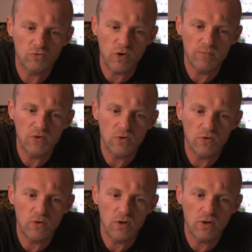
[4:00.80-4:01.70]
trip
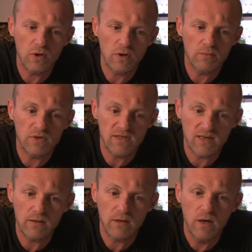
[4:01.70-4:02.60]
to
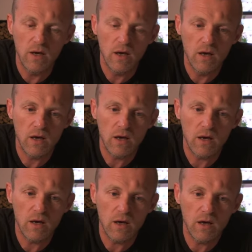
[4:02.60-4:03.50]
Brazil,
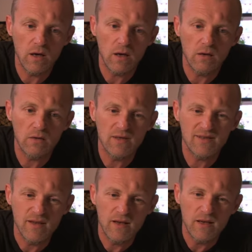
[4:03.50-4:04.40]
and
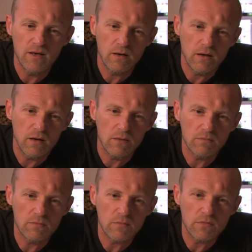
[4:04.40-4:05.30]
this
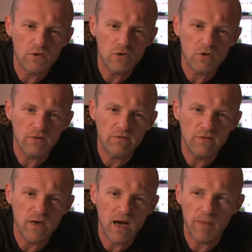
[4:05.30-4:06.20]
sort of
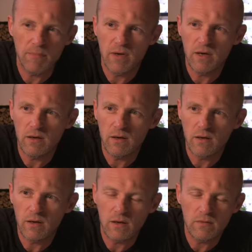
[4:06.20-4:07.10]
happy
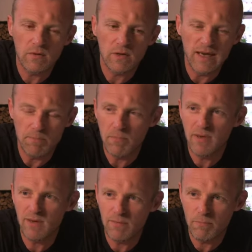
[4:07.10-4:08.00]

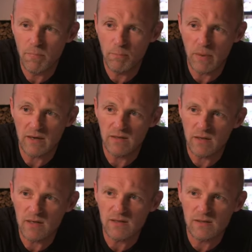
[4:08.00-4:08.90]
hippie
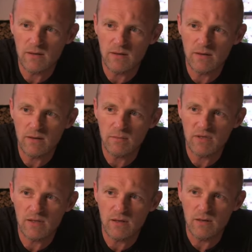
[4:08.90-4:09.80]
paradise in
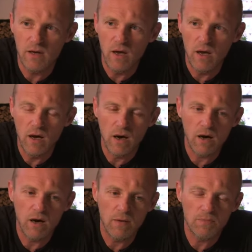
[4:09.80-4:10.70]
Brazil,
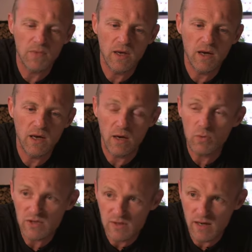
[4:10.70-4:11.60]
and I
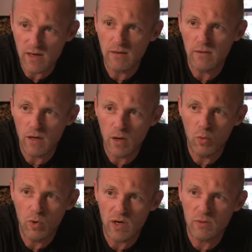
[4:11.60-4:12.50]
was there
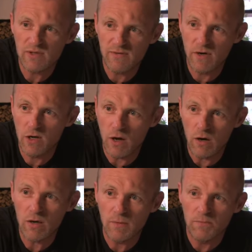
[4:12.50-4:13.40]
when I was very
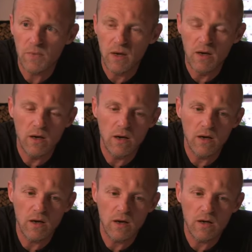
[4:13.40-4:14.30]
young.
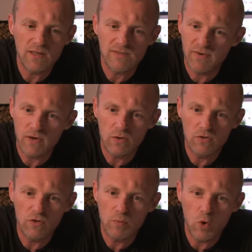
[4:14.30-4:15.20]
It's a very
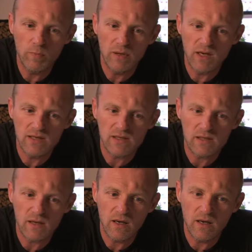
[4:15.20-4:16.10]
remote
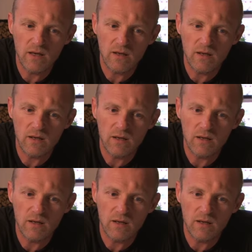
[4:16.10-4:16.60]
place, and